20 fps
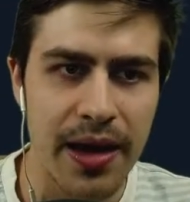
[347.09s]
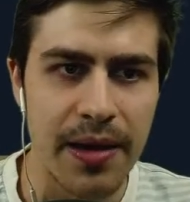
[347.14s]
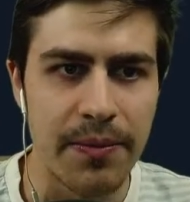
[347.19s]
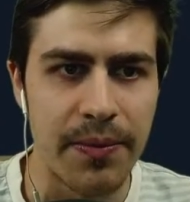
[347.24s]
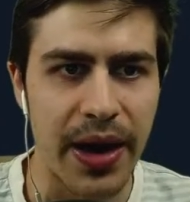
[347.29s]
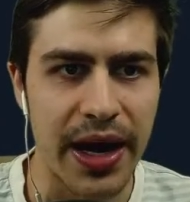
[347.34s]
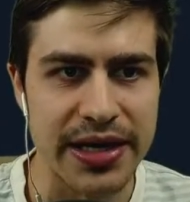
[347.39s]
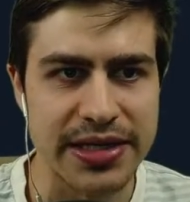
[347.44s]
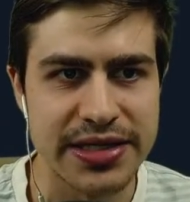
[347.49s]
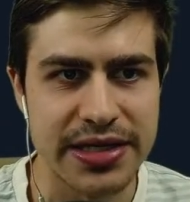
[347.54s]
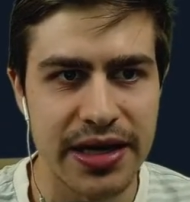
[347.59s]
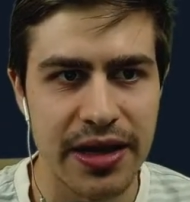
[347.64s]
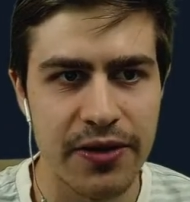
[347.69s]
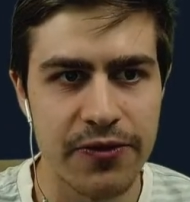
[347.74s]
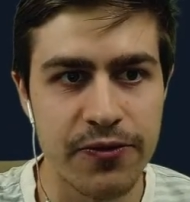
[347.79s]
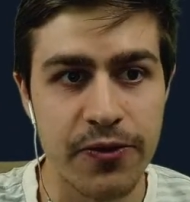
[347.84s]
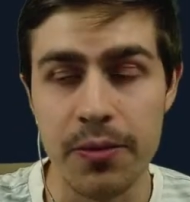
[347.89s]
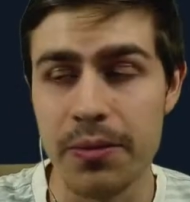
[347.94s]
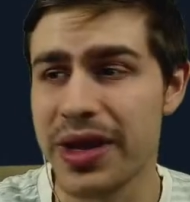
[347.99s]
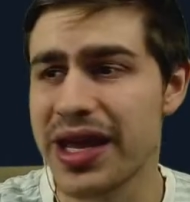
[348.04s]
But
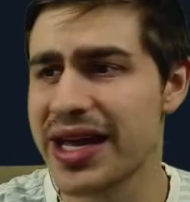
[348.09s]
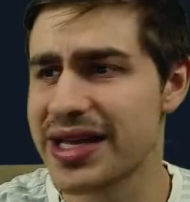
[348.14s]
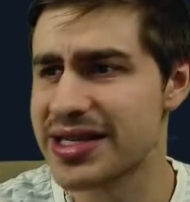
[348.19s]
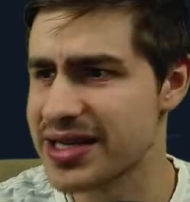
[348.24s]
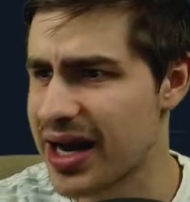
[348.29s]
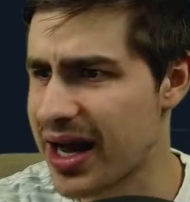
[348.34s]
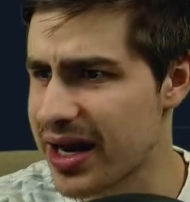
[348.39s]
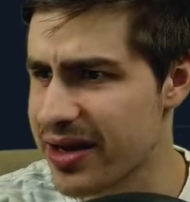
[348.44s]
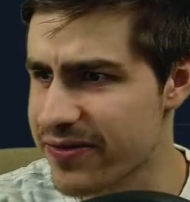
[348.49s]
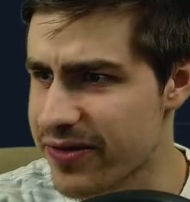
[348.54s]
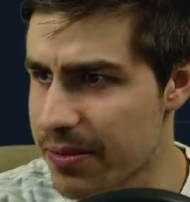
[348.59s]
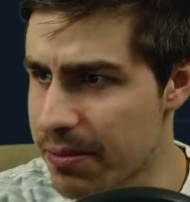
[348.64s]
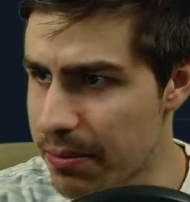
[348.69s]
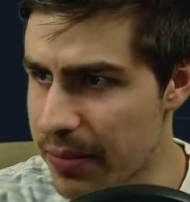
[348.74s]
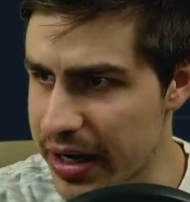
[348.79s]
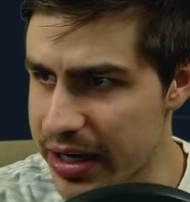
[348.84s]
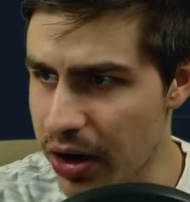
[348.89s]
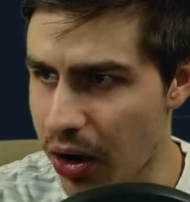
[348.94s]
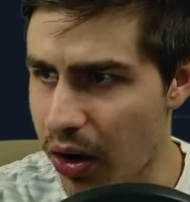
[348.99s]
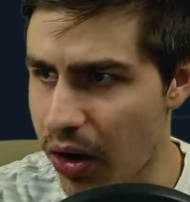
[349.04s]
for me, it's kind of
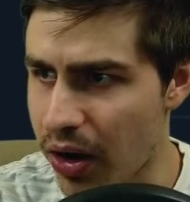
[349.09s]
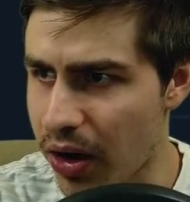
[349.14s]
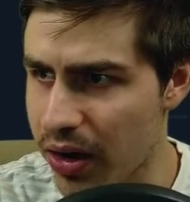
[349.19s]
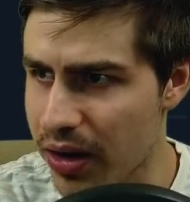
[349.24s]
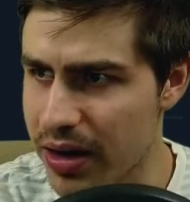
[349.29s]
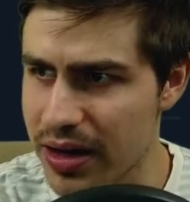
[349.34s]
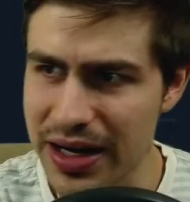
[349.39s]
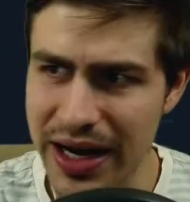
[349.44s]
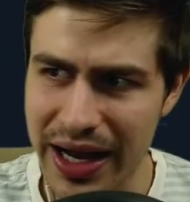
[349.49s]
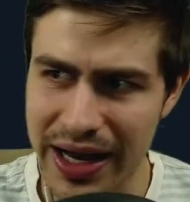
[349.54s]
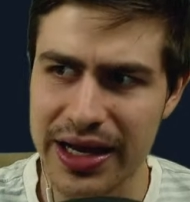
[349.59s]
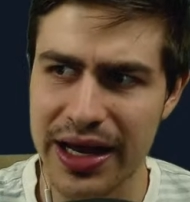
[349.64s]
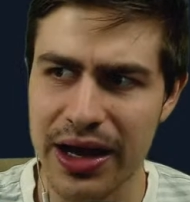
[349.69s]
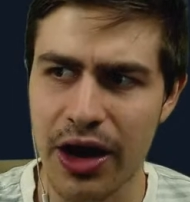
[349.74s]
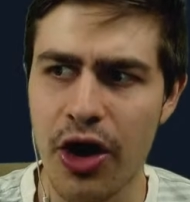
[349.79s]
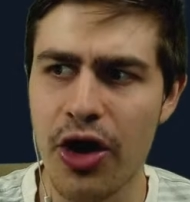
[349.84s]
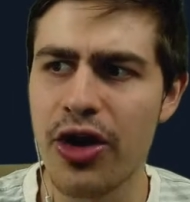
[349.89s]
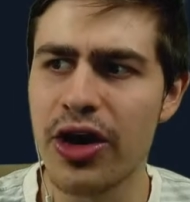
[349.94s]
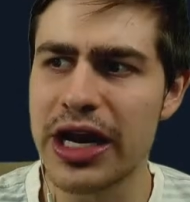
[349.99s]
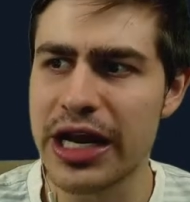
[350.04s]
a like an
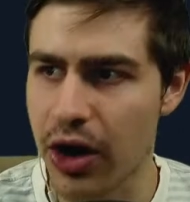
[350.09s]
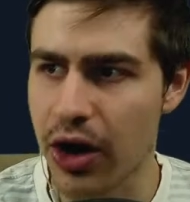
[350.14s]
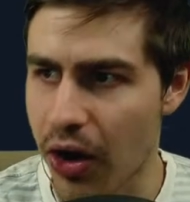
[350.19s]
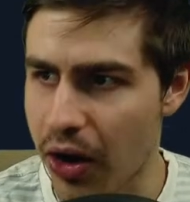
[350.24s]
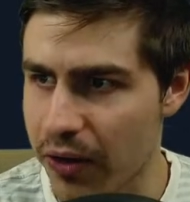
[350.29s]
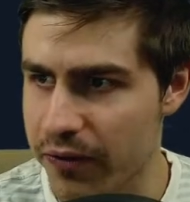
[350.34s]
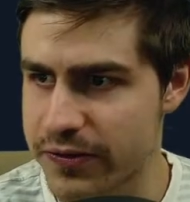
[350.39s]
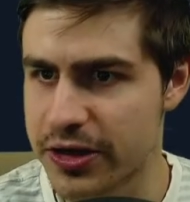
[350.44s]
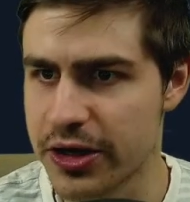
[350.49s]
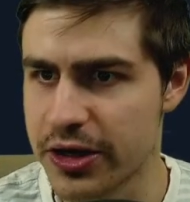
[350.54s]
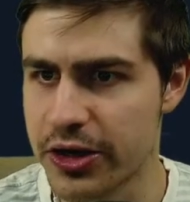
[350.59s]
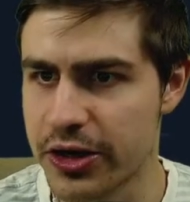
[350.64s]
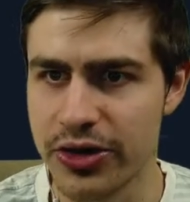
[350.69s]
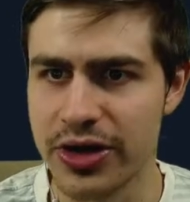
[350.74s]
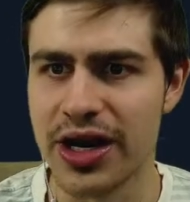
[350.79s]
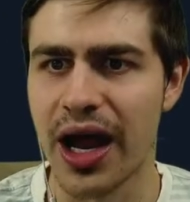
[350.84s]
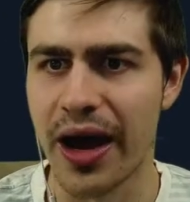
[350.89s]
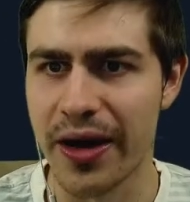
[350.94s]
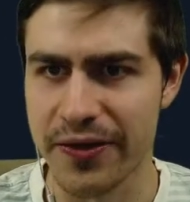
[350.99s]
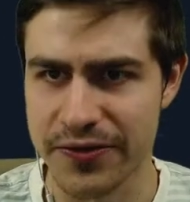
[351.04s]
early afternoon
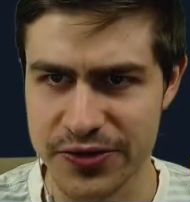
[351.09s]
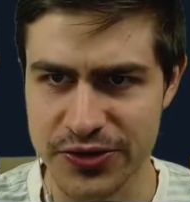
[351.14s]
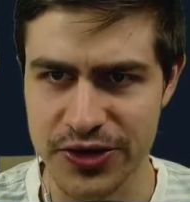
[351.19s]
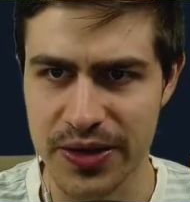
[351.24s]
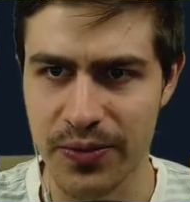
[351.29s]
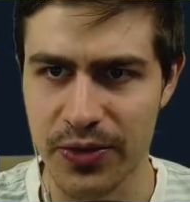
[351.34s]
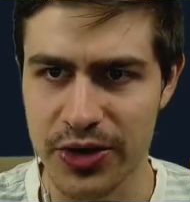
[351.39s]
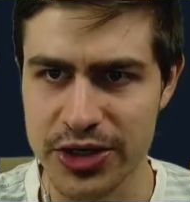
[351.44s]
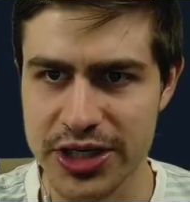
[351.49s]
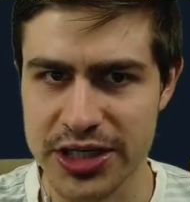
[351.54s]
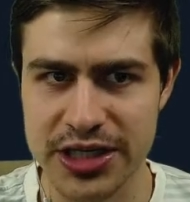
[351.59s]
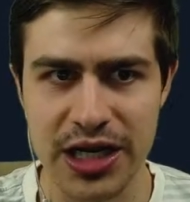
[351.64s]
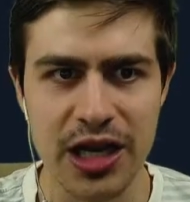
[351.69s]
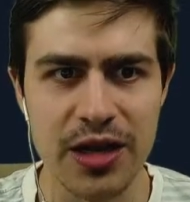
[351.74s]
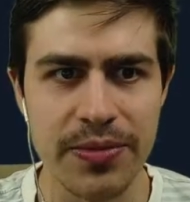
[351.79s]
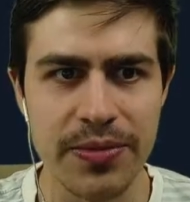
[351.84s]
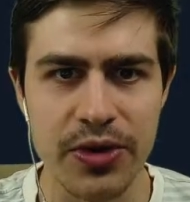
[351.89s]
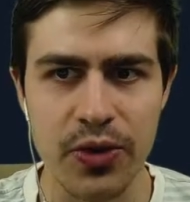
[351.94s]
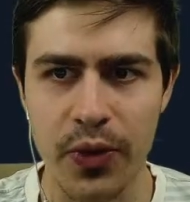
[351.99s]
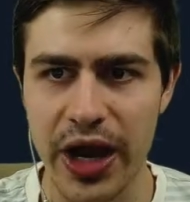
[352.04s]
live stream, which is a little
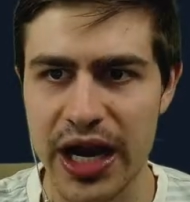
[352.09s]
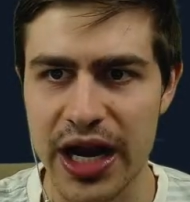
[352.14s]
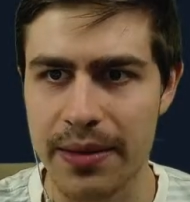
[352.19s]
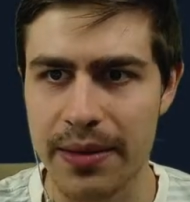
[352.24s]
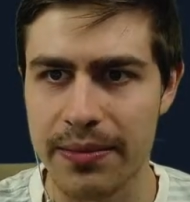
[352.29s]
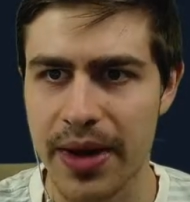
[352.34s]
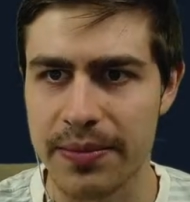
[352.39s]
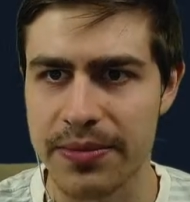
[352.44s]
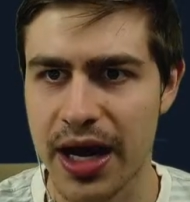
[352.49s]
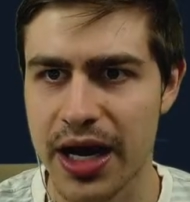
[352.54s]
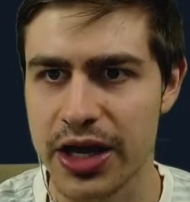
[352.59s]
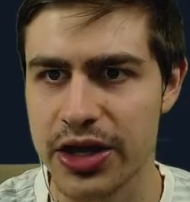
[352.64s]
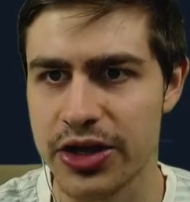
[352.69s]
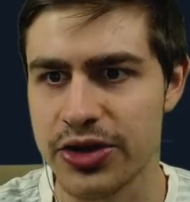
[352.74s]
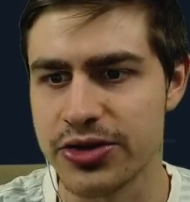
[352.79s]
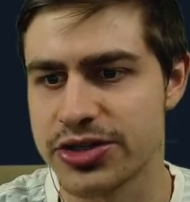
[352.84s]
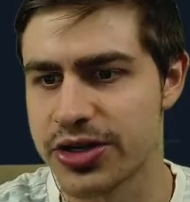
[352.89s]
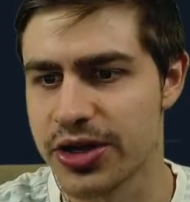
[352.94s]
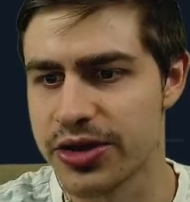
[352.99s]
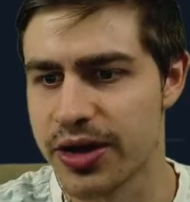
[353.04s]
bit weird. I'm kind of
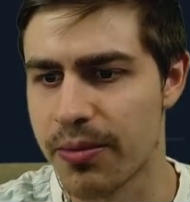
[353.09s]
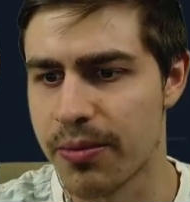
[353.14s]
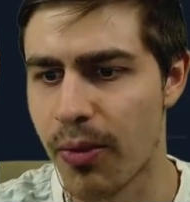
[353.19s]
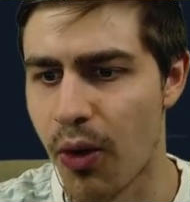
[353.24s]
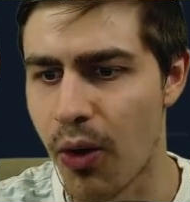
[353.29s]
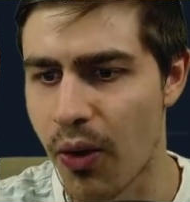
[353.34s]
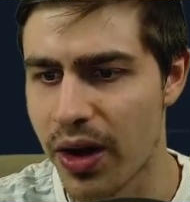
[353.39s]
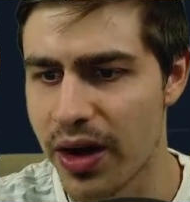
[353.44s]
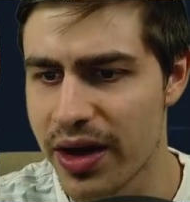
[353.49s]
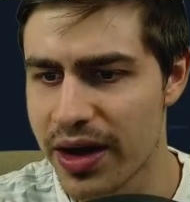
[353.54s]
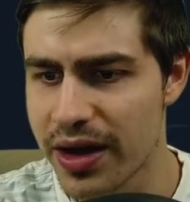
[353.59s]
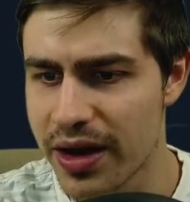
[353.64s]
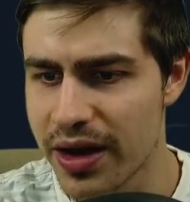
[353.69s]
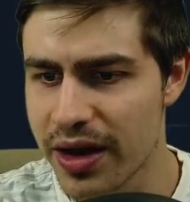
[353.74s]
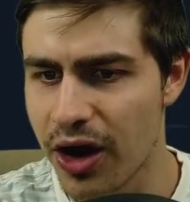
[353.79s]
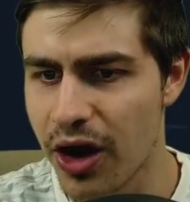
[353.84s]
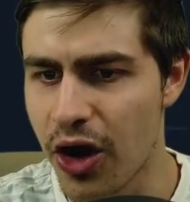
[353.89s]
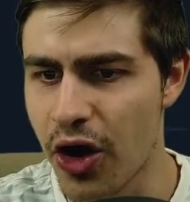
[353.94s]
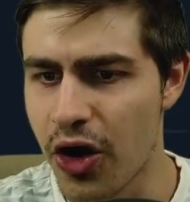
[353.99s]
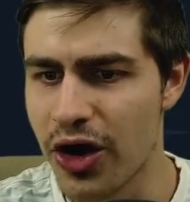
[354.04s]
used to the more
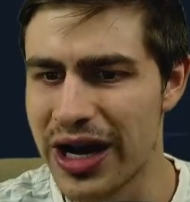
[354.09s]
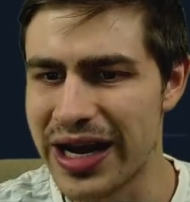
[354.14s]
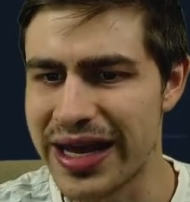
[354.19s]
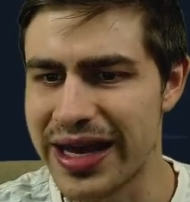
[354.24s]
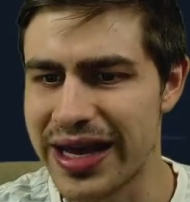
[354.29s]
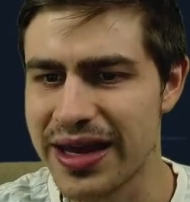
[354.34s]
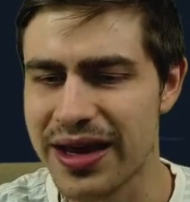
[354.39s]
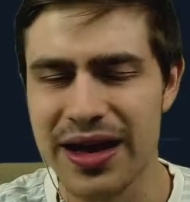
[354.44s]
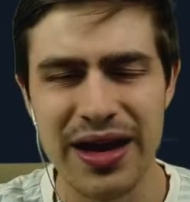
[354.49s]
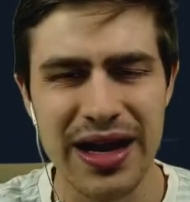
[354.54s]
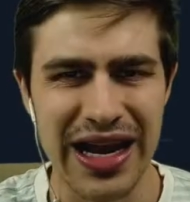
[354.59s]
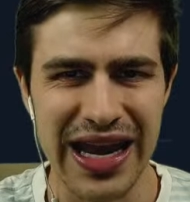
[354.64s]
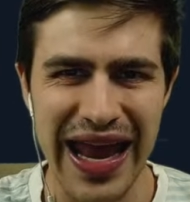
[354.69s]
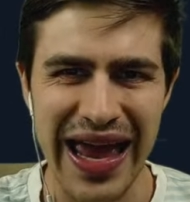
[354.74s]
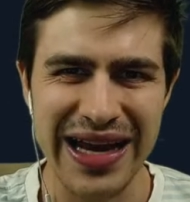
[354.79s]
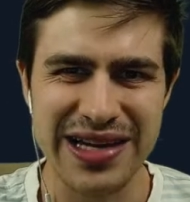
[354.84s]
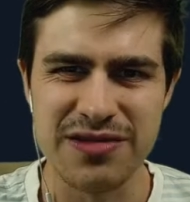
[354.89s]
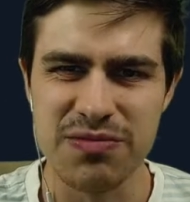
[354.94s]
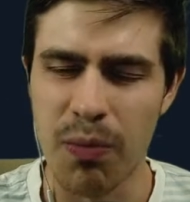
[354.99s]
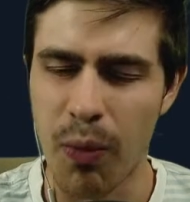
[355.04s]
early,
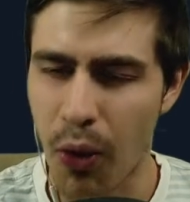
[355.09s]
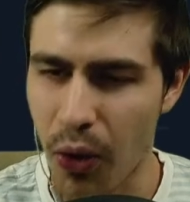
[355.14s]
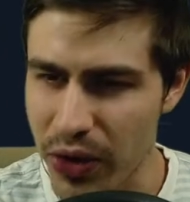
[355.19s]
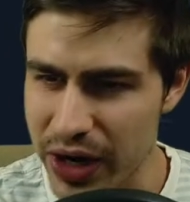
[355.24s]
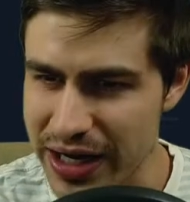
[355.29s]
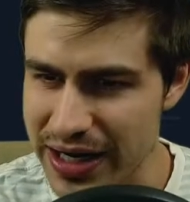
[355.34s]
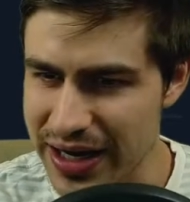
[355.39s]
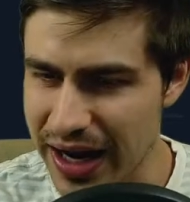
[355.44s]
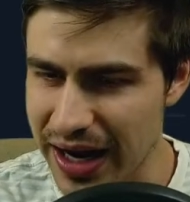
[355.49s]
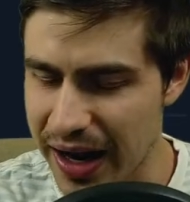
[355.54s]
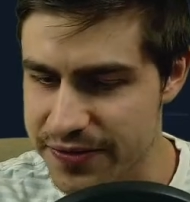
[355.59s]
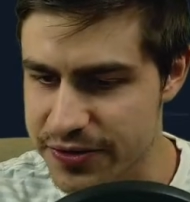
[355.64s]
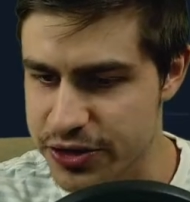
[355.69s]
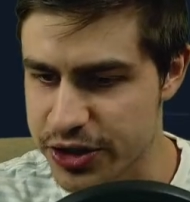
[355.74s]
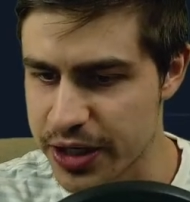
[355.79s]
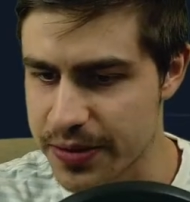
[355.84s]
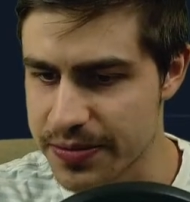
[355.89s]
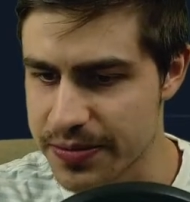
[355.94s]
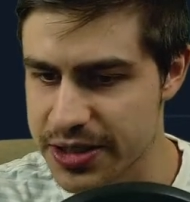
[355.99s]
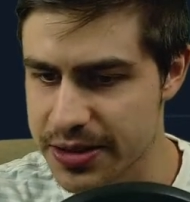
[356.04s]
late morning live
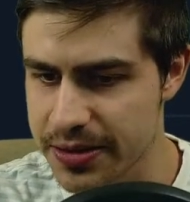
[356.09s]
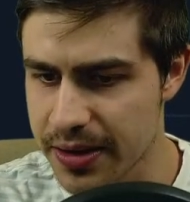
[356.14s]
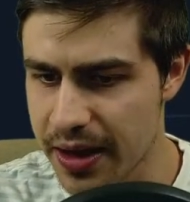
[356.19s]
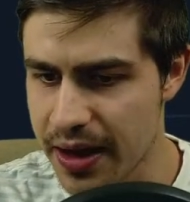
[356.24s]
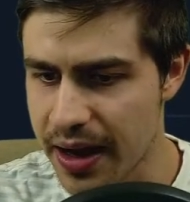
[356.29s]
streams.